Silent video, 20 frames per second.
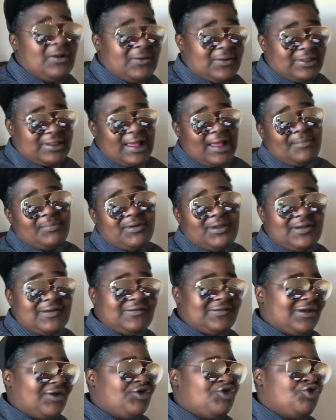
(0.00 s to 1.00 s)
With that being
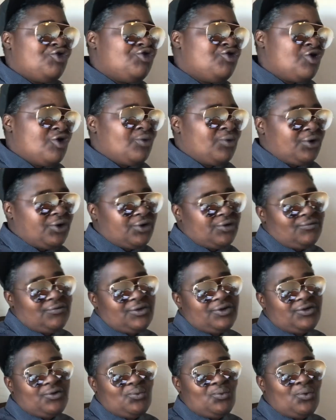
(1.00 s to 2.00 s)
said, you know we're on the
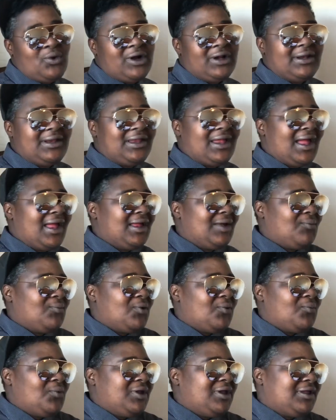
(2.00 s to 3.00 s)
road to 1K, and
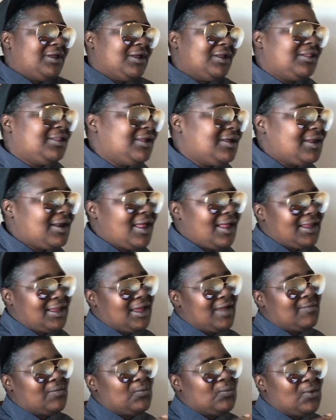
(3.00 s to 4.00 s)
when we get there, that
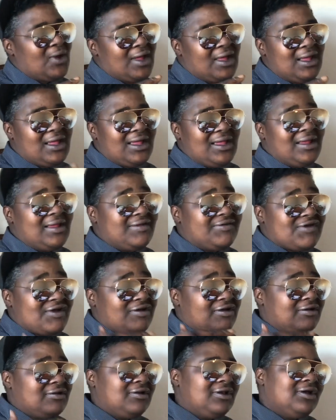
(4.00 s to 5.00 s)
giveaway is
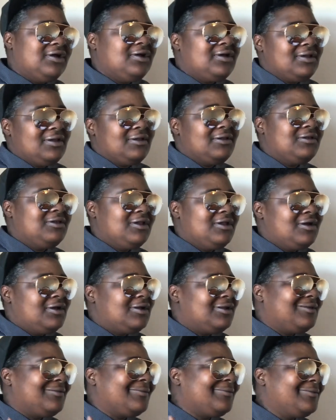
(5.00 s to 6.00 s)
look
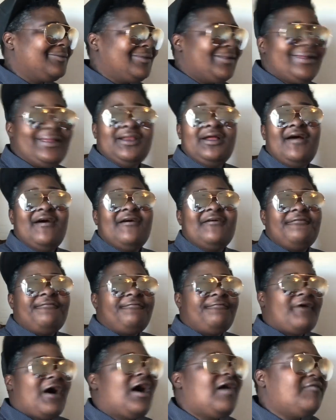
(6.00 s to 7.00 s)
lit.
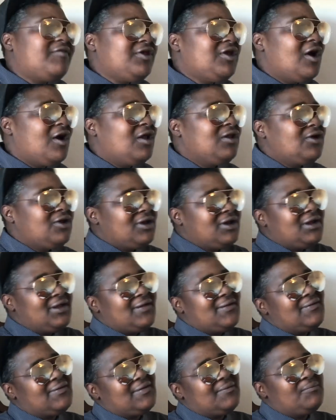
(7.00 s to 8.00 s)
Five of y'all are gonna
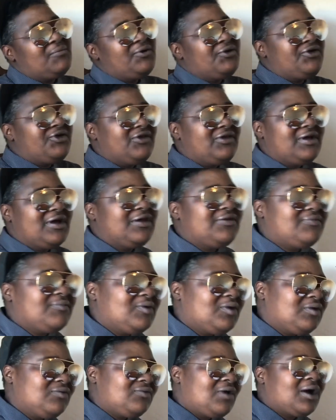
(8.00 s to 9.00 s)
get some merchandise
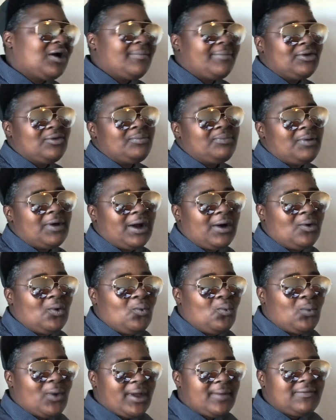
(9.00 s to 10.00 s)
from the LaRoca Blue
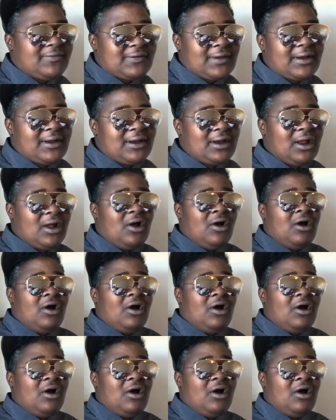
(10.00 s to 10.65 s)
Apparel website.